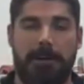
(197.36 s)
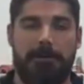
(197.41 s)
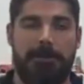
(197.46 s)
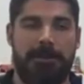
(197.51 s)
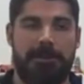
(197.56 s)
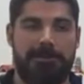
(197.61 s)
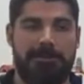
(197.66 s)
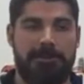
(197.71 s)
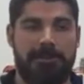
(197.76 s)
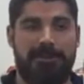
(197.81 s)

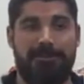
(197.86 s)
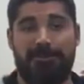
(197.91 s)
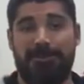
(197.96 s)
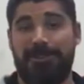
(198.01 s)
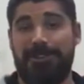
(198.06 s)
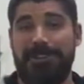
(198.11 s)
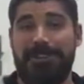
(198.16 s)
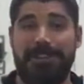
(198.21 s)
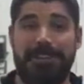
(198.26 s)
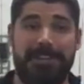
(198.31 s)
because you don't
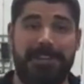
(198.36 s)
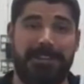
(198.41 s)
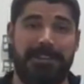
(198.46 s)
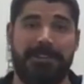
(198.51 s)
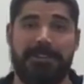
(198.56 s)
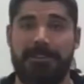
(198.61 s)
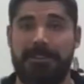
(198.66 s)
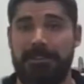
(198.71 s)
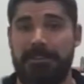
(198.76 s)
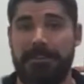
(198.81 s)
really need
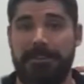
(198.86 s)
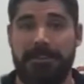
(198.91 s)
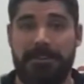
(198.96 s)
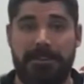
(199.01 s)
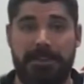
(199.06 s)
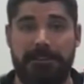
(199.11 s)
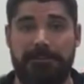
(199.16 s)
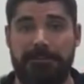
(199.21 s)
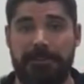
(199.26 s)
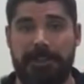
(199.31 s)

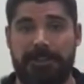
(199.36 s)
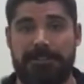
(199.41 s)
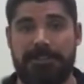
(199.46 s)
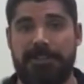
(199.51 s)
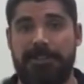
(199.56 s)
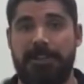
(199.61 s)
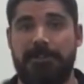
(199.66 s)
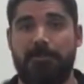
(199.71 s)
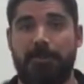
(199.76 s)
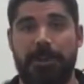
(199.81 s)
knee
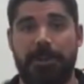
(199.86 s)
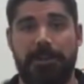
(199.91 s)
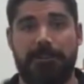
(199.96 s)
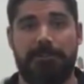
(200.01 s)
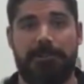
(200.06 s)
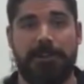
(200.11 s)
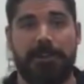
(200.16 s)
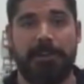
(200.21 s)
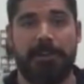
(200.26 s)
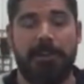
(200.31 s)
flexion in
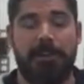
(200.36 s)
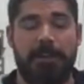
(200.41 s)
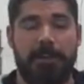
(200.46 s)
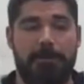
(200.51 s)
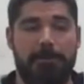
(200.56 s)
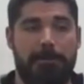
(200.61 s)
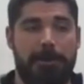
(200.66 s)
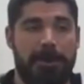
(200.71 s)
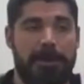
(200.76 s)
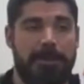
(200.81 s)
weightlifting.
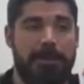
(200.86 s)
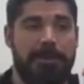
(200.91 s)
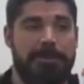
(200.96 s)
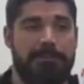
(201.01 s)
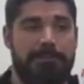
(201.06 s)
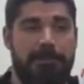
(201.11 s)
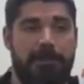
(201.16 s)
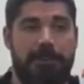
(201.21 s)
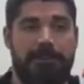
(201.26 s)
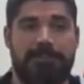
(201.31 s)
But
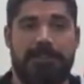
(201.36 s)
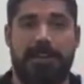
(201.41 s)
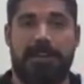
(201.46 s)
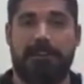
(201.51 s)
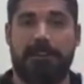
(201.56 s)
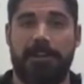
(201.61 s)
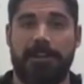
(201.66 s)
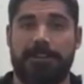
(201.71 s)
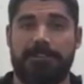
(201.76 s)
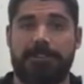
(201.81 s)
as far as
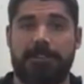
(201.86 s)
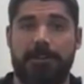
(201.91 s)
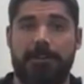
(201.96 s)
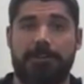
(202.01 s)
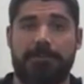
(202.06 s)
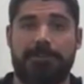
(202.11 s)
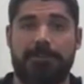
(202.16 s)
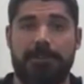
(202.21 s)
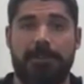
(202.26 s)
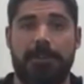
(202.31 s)
athletics
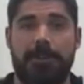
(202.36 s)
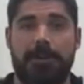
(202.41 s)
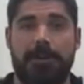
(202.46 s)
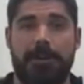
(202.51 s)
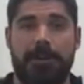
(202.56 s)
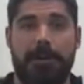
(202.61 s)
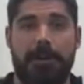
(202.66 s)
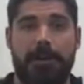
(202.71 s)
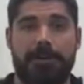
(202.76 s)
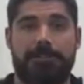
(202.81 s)
goes,
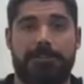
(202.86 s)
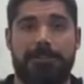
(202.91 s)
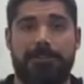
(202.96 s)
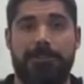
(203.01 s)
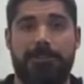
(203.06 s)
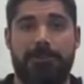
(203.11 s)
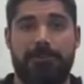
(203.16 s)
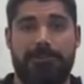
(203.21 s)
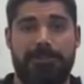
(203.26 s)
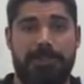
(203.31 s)
it's
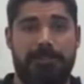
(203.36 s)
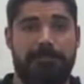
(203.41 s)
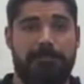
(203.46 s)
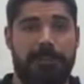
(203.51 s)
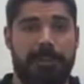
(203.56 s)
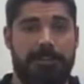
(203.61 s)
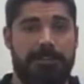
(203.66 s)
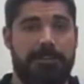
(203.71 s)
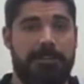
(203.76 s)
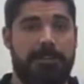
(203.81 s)
good to use knee
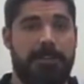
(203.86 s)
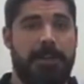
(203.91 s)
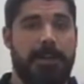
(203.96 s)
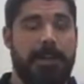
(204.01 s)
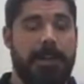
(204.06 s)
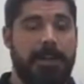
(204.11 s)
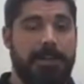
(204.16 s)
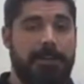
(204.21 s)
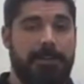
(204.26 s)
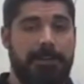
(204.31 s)
flexion
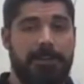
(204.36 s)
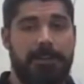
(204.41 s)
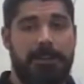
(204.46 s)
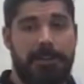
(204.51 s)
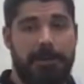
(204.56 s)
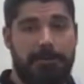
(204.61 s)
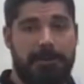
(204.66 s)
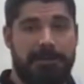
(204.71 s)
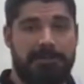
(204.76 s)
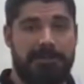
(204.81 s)
and
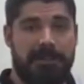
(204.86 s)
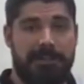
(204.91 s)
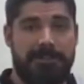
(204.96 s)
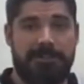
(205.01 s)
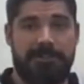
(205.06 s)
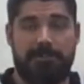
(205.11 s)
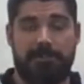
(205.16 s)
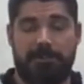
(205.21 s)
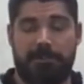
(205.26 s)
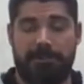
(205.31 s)
hip
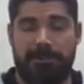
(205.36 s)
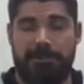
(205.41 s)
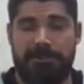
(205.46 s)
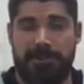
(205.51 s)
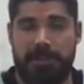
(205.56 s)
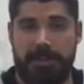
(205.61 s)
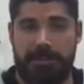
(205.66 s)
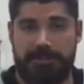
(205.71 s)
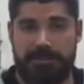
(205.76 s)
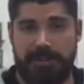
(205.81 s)
extension in order to
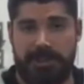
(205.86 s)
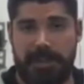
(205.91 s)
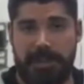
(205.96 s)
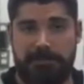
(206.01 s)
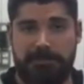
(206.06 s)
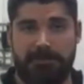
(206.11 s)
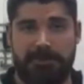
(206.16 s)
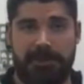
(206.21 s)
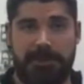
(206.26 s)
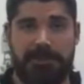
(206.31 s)
challenge the
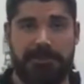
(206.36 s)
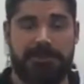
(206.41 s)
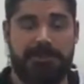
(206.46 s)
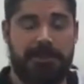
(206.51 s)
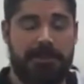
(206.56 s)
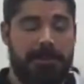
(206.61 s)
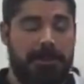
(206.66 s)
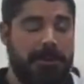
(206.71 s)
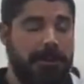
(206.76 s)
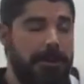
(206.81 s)
hamstrings.
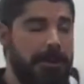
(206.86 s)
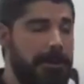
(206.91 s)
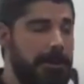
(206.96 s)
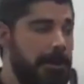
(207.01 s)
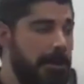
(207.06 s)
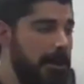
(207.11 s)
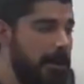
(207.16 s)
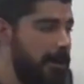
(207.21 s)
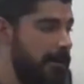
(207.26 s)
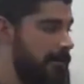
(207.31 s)

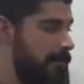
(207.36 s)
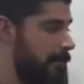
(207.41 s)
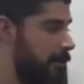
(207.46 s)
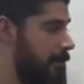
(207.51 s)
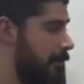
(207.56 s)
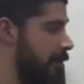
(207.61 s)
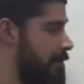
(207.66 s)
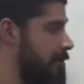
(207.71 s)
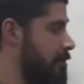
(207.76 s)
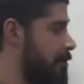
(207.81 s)
So
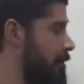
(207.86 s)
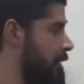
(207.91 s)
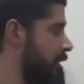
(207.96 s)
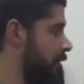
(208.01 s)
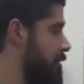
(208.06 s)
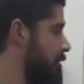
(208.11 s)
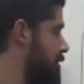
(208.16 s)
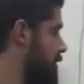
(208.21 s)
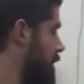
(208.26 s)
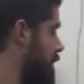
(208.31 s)
these 2
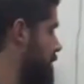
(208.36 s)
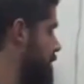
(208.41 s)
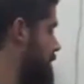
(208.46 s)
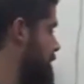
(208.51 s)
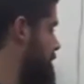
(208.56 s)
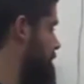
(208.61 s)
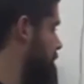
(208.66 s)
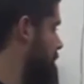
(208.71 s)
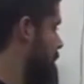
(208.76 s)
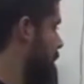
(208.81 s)

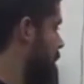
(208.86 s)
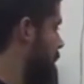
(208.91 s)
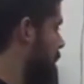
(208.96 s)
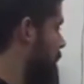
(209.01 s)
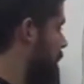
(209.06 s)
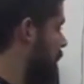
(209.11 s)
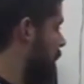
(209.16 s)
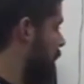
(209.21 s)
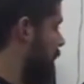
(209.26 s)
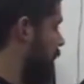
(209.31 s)
exercises
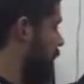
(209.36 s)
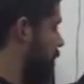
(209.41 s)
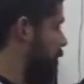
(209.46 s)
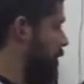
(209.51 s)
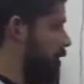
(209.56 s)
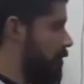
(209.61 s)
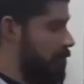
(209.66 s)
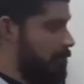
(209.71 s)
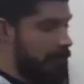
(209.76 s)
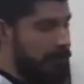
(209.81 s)
are going to
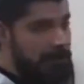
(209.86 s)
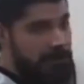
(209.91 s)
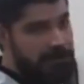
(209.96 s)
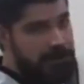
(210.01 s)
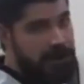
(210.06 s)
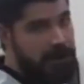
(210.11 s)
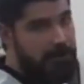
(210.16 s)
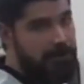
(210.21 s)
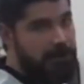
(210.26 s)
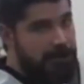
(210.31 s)
be the reverse
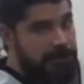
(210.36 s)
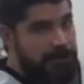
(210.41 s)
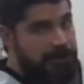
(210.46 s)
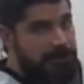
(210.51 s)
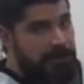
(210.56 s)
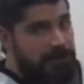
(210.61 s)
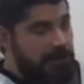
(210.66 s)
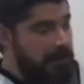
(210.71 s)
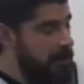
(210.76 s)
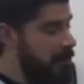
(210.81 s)

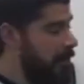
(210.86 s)
hypers